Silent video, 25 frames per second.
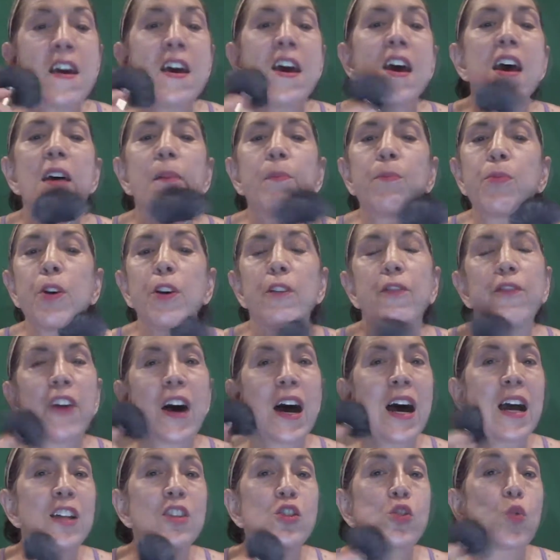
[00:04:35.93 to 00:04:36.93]
and
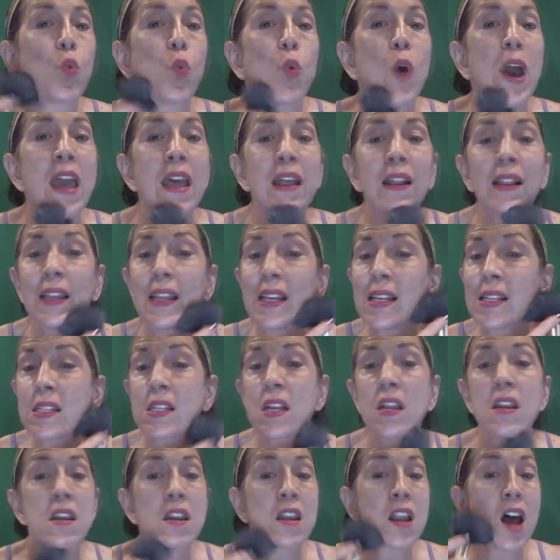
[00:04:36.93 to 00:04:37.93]
provides weightless,
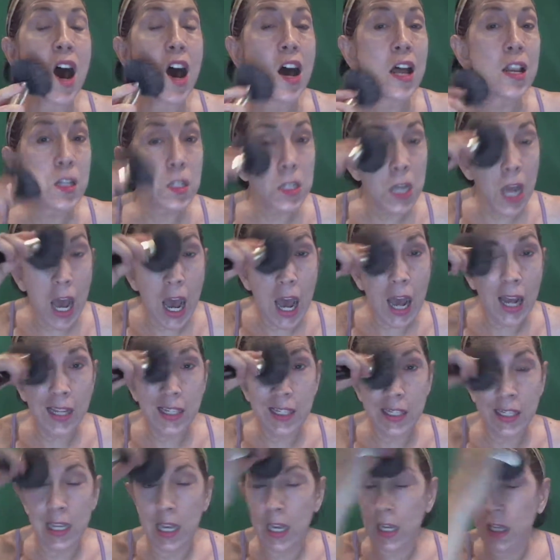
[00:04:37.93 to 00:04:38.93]

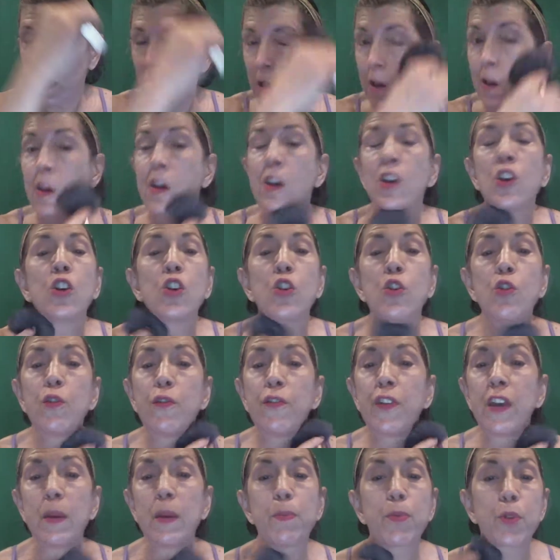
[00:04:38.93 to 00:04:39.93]
non-toxic
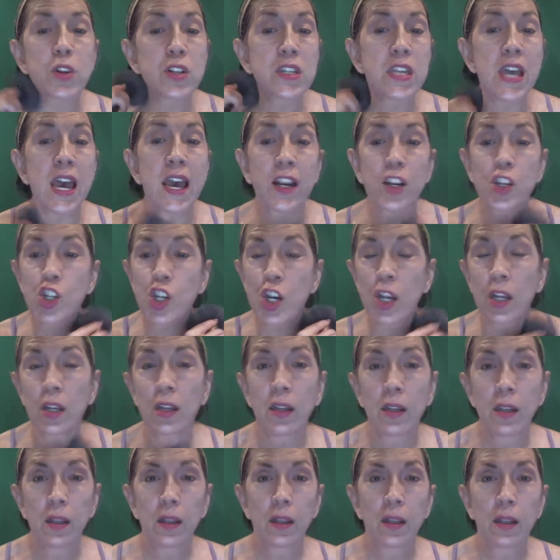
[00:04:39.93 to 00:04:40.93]
UV
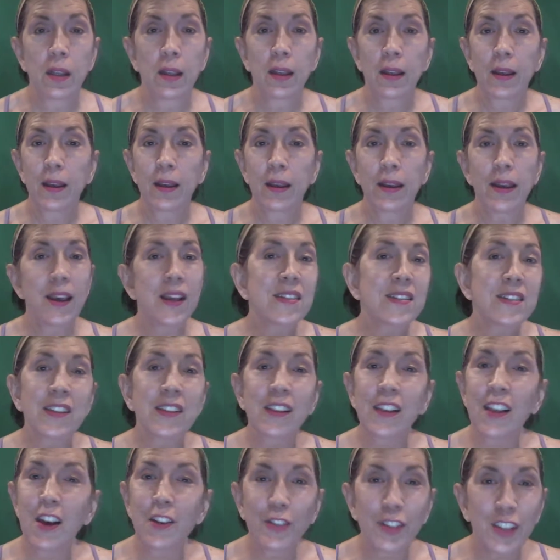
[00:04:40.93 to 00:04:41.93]
protection. It's
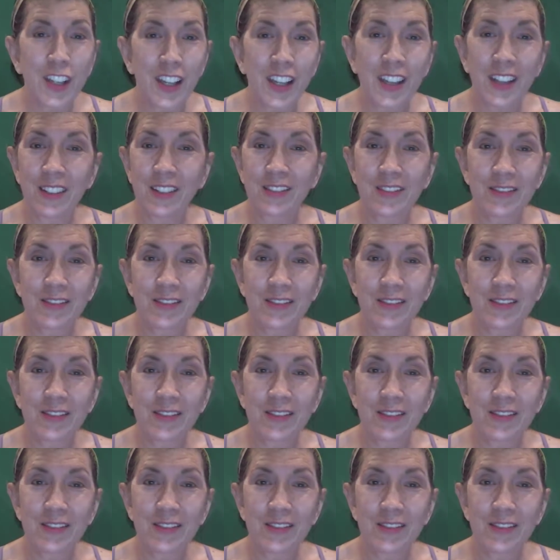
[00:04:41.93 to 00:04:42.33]
lovely.